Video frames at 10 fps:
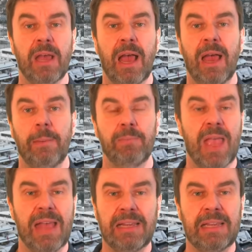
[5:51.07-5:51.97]
Um,
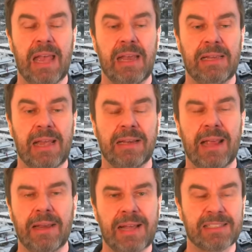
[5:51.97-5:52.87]
any, any, any,
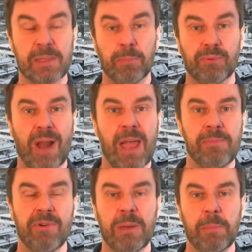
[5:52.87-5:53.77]
and that's the
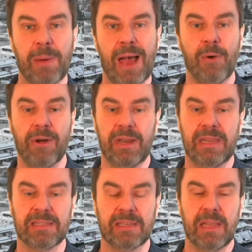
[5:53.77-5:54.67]
primary power
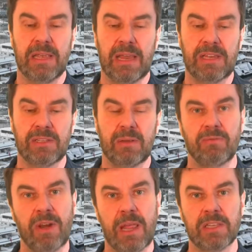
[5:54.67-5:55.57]
is, is,
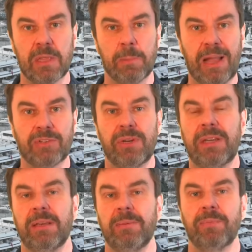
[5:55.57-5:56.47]
is the battery.